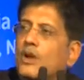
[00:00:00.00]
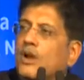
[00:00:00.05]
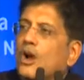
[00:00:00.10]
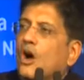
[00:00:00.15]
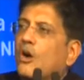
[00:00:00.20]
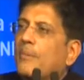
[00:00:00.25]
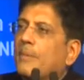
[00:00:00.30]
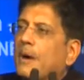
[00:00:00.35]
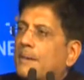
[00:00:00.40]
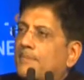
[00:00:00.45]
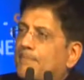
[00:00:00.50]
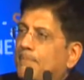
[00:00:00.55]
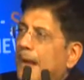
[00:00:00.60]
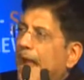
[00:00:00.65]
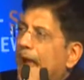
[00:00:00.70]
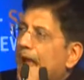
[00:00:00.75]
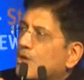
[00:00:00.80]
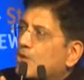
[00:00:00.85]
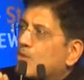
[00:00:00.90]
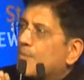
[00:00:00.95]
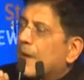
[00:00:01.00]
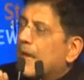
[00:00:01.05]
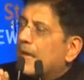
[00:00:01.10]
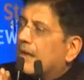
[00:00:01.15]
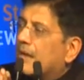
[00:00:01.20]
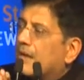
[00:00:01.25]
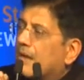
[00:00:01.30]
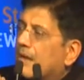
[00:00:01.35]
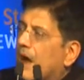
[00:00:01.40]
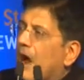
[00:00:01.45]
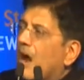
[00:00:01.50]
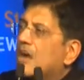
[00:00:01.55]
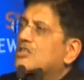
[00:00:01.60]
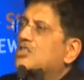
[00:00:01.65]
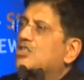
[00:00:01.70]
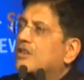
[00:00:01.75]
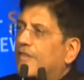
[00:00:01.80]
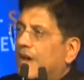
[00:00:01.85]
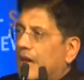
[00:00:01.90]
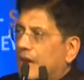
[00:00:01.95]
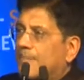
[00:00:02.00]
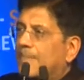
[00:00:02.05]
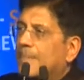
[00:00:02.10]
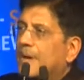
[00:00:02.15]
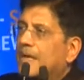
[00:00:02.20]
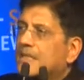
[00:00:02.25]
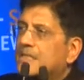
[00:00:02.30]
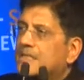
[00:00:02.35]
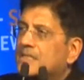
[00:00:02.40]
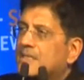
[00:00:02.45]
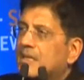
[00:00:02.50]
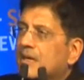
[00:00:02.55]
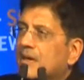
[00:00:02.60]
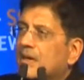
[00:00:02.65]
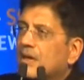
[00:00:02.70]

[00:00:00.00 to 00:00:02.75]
government planned to make large developments